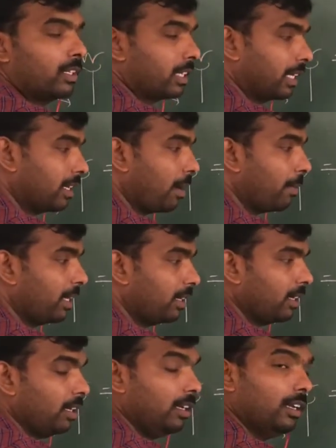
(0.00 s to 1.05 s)

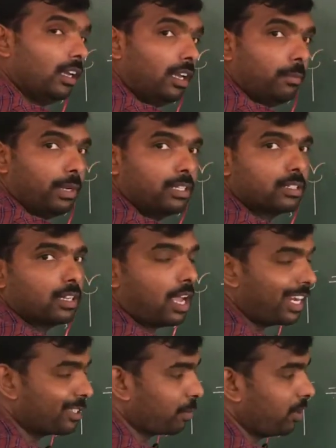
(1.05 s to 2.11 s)
trigonometry, E means
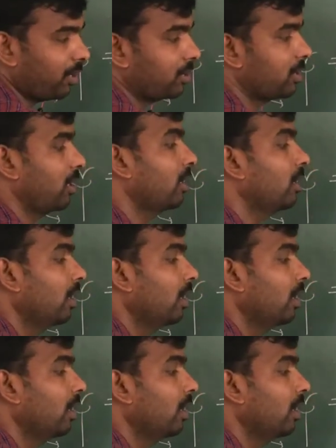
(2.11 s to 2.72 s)
exponential.